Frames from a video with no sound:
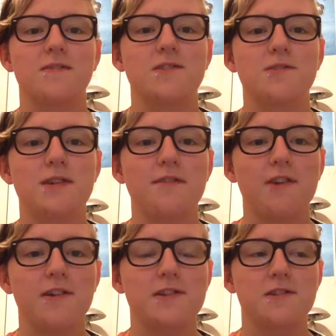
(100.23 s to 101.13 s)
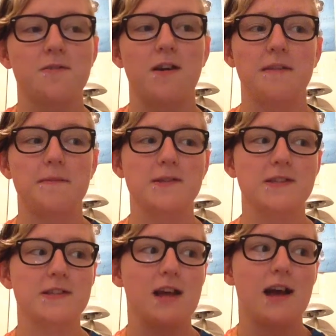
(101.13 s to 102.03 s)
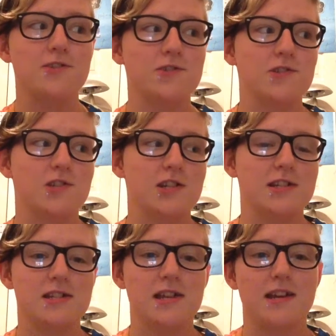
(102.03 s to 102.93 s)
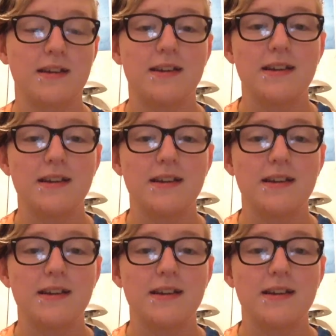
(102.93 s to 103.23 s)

do whatever else you want. Personally, I joined GSA.